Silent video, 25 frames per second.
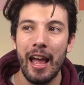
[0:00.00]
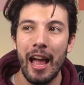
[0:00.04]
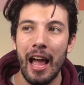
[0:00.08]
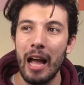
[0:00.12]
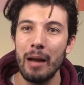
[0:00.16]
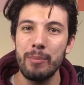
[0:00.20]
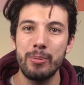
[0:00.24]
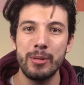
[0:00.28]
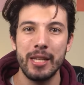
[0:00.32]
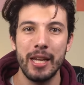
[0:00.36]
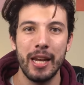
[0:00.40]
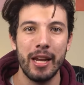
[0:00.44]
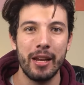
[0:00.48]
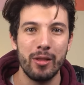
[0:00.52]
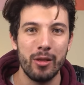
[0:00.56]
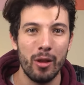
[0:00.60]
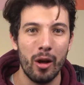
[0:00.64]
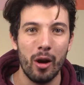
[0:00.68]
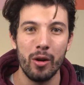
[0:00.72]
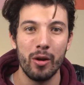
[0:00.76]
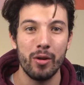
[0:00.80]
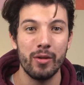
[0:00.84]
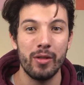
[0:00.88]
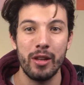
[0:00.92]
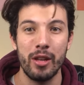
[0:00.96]
apps take
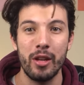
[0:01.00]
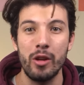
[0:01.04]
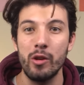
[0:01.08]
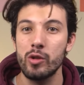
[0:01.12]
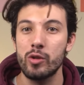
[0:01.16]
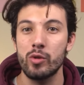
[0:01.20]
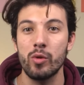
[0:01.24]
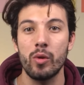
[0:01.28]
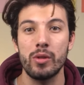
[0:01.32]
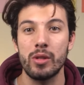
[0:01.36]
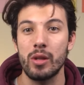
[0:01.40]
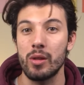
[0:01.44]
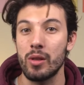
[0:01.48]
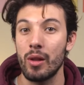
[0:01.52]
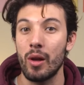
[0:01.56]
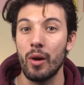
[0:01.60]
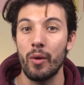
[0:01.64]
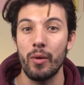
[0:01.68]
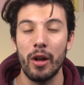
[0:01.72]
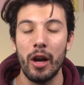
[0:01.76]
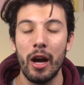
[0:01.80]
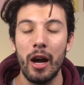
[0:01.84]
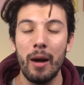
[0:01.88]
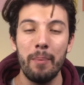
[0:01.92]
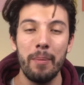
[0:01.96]
longer than usual to
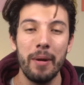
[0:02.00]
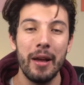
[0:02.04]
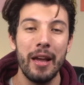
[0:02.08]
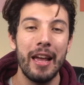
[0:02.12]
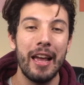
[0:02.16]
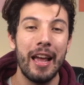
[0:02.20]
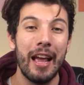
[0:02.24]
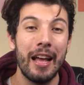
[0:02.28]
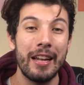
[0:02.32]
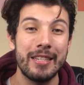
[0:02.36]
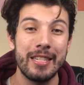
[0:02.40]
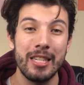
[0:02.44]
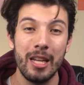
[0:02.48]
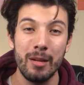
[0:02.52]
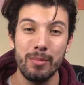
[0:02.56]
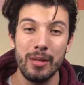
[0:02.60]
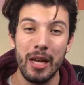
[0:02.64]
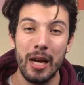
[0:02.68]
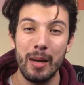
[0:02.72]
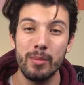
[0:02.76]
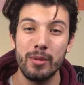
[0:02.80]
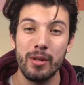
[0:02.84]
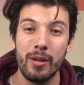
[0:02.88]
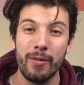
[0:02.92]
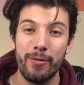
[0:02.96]
load up, and
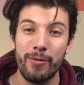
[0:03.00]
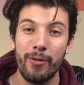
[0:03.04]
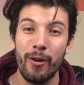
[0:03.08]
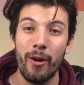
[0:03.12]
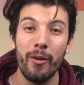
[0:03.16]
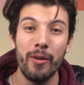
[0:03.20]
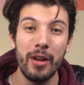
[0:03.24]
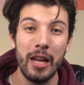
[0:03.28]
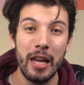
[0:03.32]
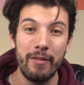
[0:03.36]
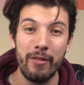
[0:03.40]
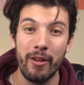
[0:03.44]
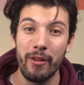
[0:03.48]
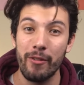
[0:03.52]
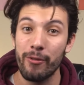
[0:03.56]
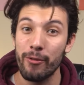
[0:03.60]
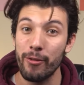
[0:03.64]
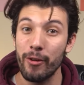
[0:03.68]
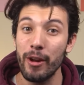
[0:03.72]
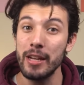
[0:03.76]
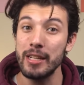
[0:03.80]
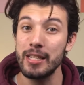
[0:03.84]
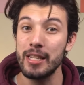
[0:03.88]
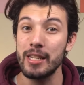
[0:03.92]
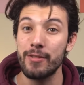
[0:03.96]
sometimes the phone even
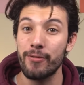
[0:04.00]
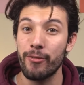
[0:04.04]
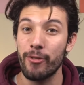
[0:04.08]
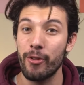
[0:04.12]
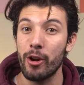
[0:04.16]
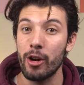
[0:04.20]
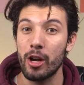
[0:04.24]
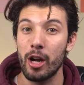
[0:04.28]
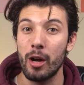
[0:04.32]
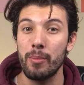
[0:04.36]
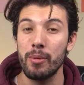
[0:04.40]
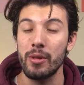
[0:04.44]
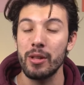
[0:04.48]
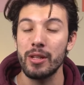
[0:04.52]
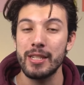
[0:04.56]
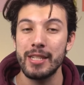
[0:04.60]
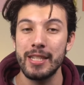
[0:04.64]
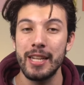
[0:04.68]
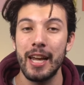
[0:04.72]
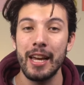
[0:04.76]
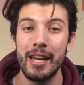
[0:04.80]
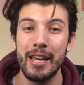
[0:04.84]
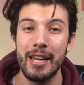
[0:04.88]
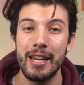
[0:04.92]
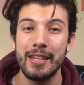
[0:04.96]
freezes for a couple of
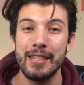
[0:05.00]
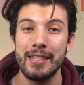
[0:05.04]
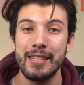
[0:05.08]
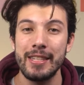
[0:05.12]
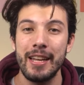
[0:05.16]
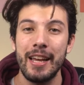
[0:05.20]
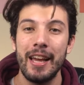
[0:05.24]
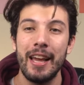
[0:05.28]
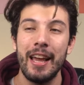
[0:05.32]
seconds,